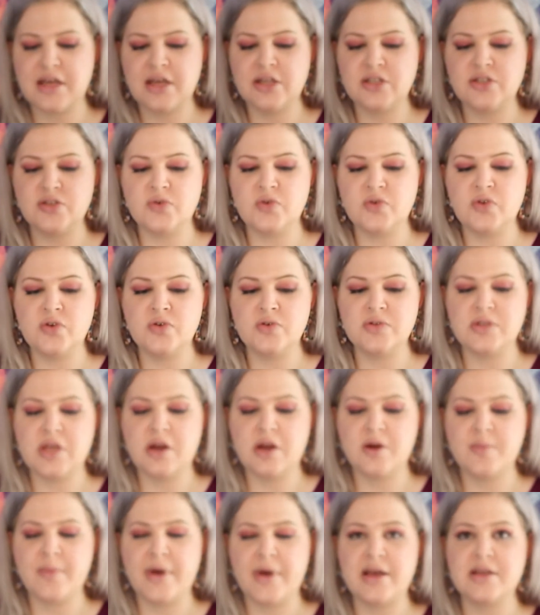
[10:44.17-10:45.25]
I do use
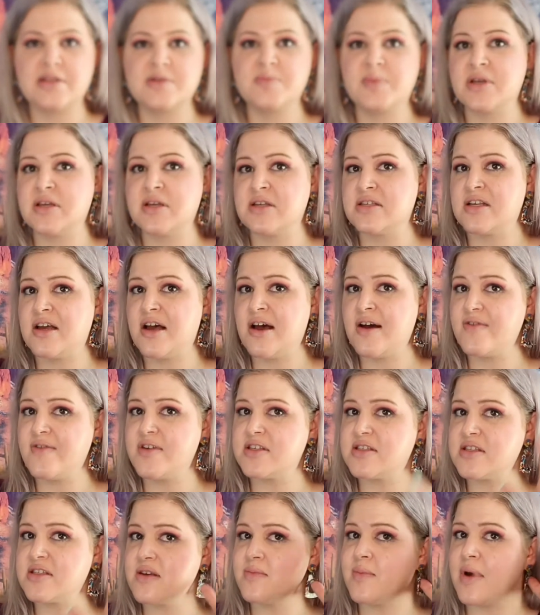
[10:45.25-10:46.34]
hair masks because
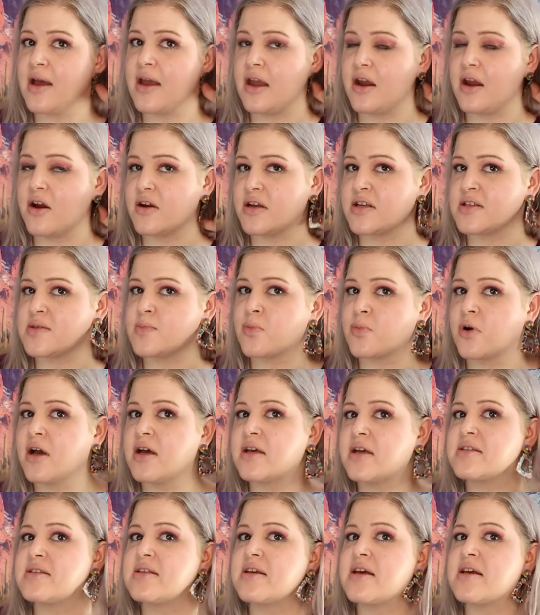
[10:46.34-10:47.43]
obviously my hair is
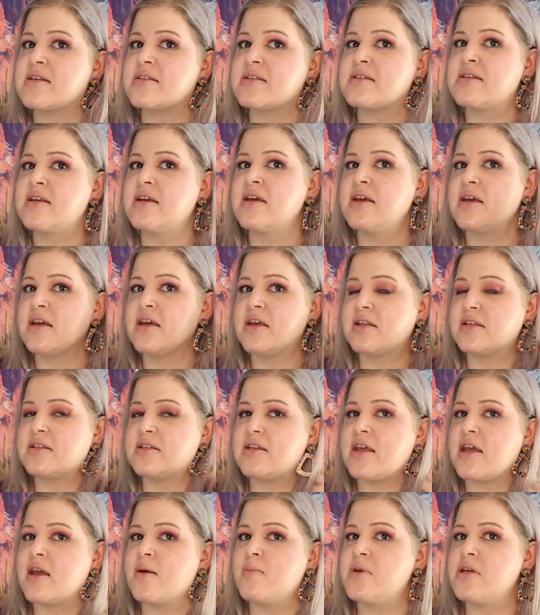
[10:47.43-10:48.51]
processed and
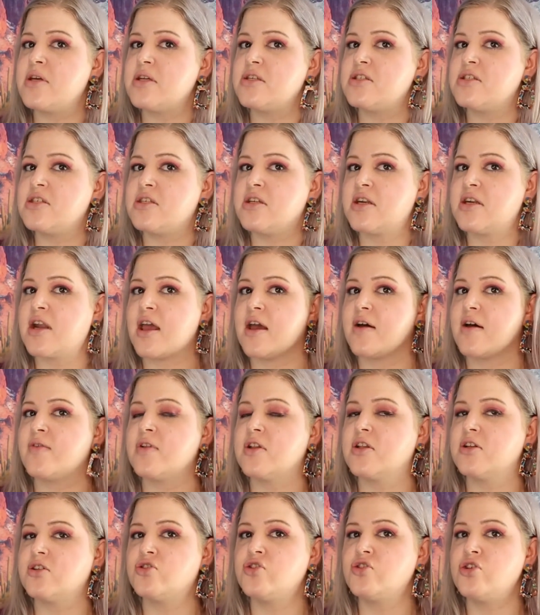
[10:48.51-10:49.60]
damaged, and I have a
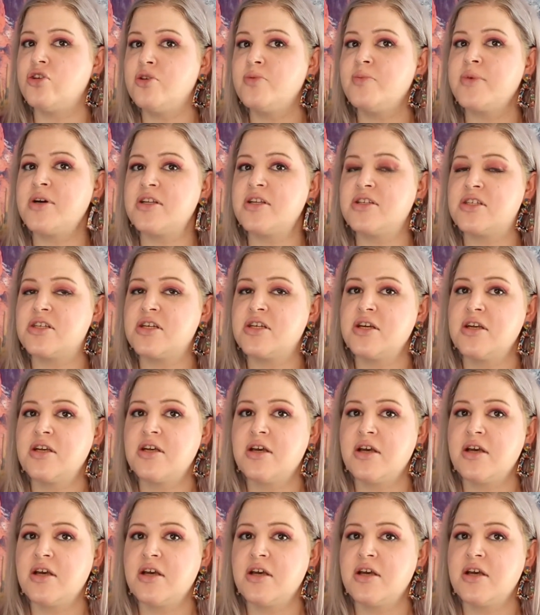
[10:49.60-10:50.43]
little too much